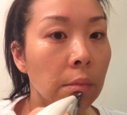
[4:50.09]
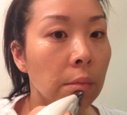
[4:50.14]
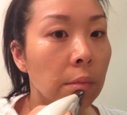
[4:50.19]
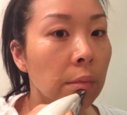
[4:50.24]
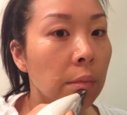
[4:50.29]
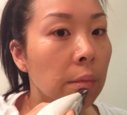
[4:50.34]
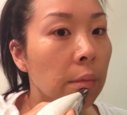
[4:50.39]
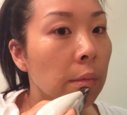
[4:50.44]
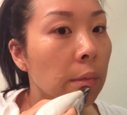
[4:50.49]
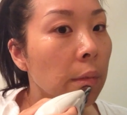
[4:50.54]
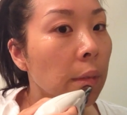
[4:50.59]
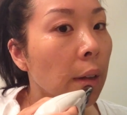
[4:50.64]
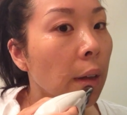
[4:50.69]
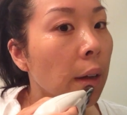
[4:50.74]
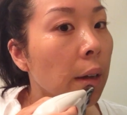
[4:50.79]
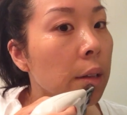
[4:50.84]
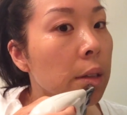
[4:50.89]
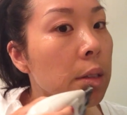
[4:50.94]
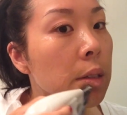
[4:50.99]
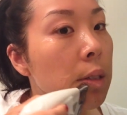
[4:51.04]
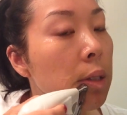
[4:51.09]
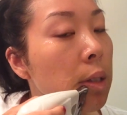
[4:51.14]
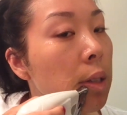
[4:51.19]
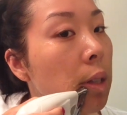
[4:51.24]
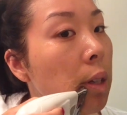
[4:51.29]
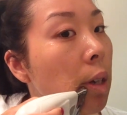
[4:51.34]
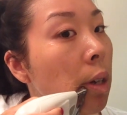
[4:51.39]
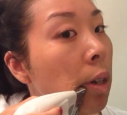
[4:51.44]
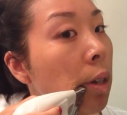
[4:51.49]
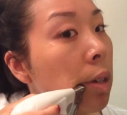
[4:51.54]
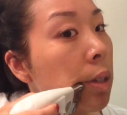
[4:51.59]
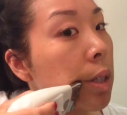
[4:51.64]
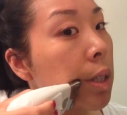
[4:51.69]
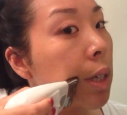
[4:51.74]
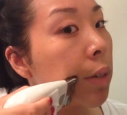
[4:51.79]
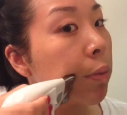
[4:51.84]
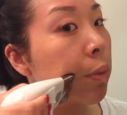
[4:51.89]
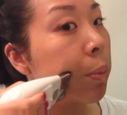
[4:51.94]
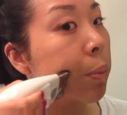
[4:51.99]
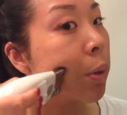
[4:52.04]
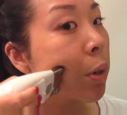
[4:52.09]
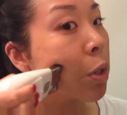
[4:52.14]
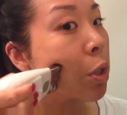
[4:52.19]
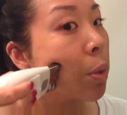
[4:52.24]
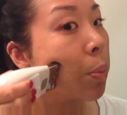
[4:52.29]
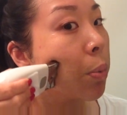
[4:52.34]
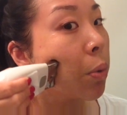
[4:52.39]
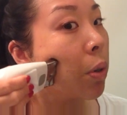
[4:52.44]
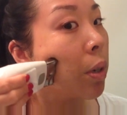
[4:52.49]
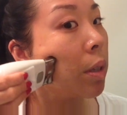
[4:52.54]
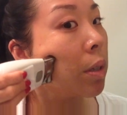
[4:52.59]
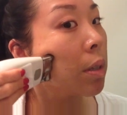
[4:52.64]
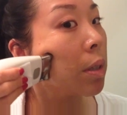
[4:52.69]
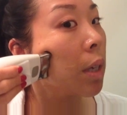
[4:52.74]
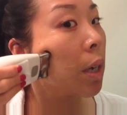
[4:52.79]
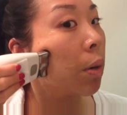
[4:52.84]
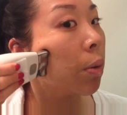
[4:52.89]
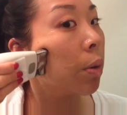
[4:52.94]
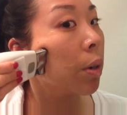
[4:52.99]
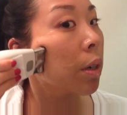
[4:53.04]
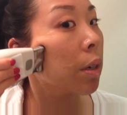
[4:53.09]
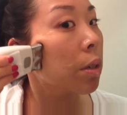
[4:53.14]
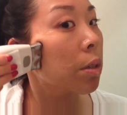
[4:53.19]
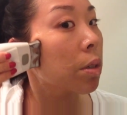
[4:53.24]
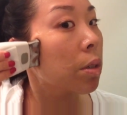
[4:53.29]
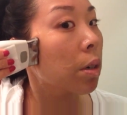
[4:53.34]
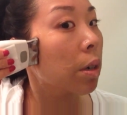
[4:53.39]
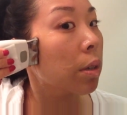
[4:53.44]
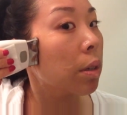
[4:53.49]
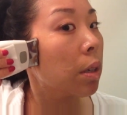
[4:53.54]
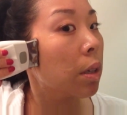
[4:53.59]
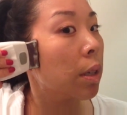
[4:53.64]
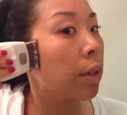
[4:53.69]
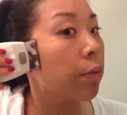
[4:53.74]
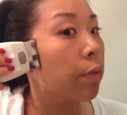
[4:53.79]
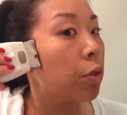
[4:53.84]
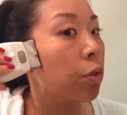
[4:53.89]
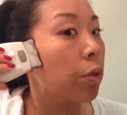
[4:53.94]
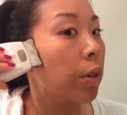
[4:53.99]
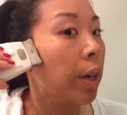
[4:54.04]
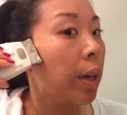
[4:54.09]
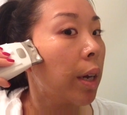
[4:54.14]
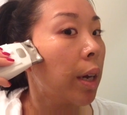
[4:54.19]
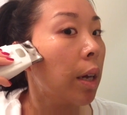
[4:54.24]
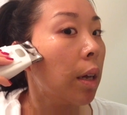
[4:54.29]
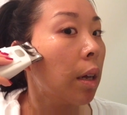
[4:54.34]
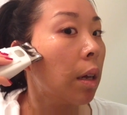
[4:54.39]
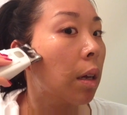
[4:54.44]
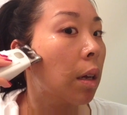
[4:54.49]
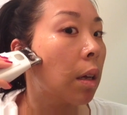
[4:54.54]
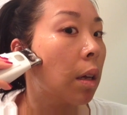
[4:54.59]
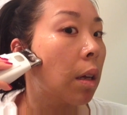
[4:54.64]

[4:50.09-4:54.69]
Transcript: And that's all 7 pressure points. Now we're going to start the lymph draining.